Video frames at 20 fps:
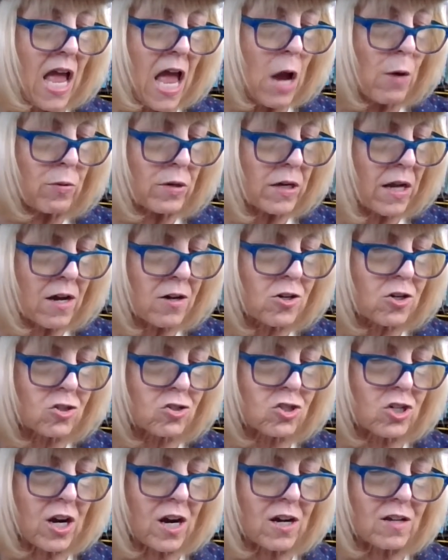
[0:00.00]
and what Uncle
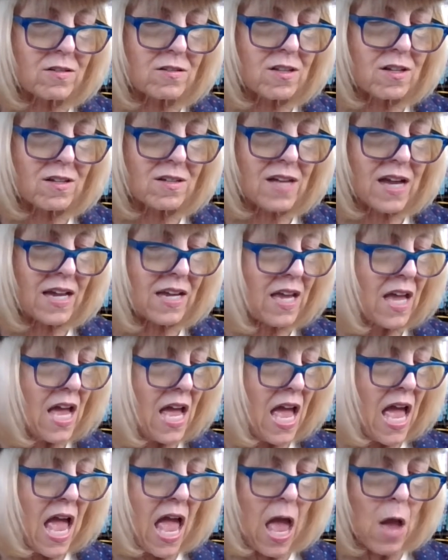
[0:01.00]
Charles looked like,
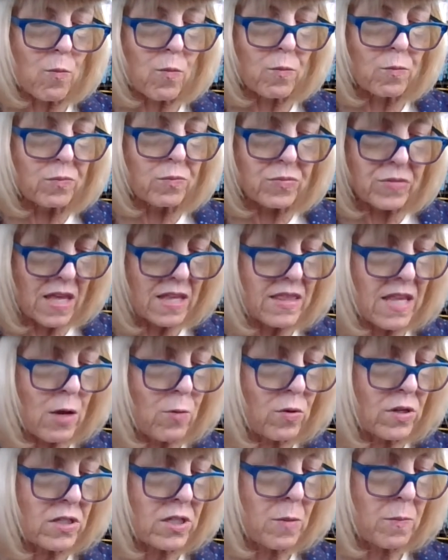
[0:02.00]
and then they
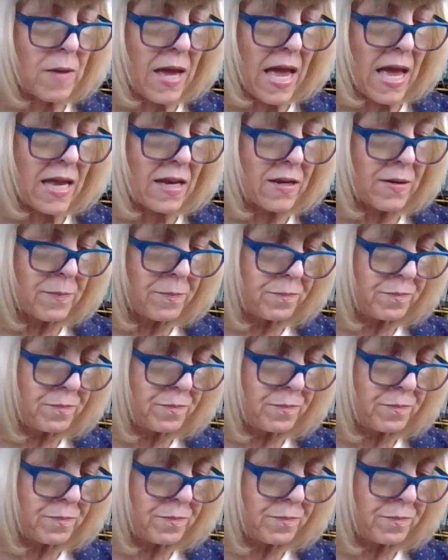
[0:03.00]
went to bed.